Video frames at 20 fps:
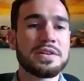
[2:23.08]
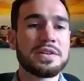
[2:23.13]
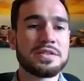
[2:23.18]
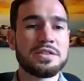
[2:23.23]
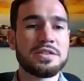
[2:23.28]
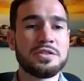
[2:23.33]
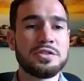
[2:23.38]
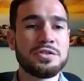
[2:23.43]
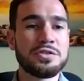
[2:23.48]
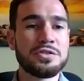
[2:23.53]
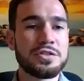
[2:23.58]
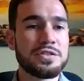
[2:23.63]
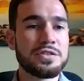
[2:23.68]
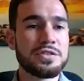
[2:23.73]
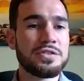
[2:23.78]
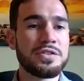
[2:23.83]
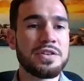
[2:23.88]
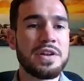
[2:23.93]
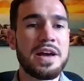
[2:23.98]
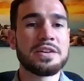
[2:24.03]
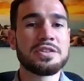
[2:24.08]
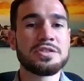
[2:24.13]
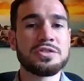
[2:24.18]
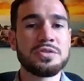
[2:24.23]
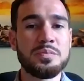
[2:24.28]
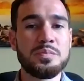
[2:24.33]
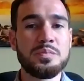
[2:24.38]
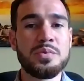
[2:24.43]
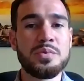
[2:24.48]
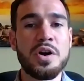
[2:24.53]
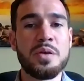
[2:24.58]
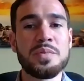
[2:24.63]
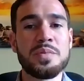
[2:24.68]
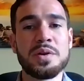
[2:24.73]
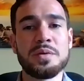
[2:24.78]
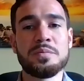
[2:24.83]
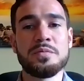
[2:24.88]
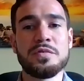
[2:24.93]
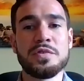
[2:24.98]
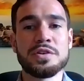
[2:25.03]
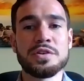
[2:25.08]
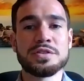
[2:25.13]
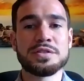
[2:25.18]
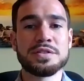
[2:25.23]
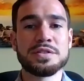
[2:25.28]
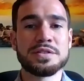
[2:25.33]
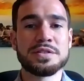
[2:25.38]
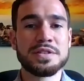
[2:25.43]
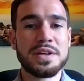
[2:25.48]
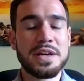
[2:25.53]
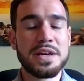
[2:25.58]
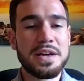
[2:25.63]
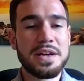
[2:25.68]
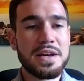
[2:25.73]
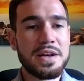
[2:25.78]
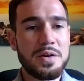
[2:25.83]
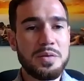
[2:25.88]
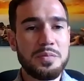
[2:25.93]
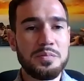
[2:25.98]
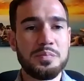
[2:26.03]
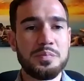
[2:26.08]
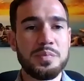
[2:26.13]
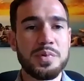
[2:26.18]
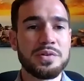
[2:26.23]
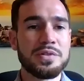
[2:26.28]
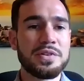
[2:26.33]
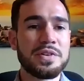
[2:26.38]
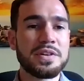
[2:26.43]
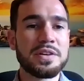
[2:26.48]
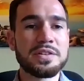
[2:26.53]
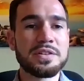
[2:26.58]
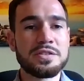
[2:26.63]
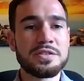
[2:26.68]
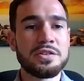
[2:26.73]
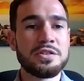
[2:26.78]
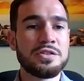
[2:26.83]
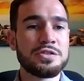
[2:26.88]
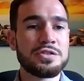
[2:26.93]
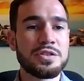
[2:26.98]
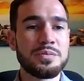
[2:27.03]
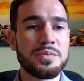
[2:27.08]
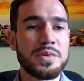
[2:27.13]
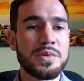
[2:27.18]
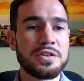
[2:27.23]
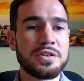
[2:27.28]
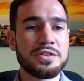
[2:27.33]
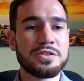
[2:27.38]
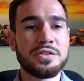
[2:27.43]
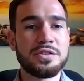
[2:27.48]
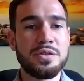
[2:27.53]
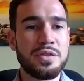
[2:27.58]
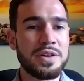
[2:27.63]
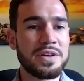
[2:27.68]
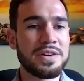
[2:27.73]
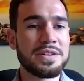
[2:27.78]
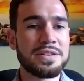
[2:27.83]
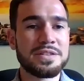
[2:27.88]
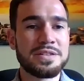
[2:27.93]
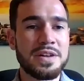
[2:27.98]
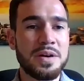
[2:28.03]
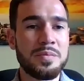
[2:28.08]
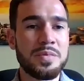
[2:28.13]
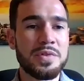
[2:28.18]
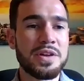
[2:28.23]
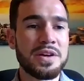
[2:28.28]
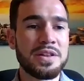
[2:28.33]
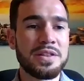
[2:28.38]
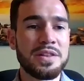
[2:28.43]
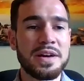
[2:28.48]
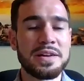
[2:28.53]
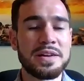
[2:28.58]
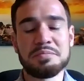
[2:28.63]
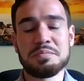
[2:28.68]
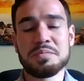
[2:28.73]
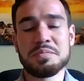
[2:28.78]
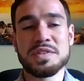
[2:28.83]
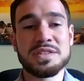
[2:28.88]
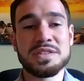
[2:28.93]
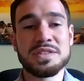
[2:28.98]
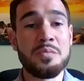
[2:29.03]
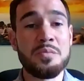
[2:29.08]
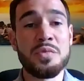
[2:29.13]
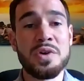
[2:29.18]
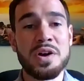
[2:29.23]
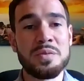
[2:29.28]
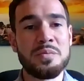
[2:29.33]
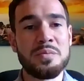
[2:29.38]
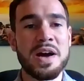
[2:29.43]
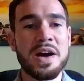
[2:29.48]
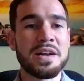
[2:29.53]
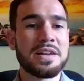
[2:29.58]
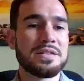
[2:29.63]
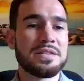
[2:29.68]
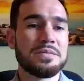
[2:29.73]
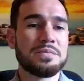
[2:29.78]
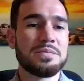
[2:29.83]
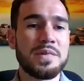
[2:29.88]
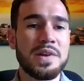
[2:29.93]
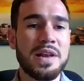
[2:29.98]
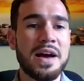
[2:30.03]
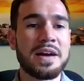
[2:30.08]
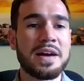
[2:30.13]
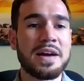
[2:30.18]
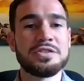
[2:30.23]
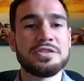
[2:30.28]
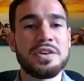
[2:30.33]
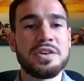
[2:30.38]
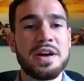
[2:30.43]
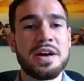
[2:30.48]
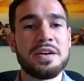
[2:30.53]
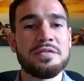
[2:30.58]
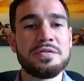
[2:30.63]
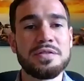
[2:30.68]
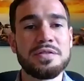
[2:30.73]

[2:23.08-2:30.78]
a solution to an actual problem versus building a solution because you think it's something that someone might like to have?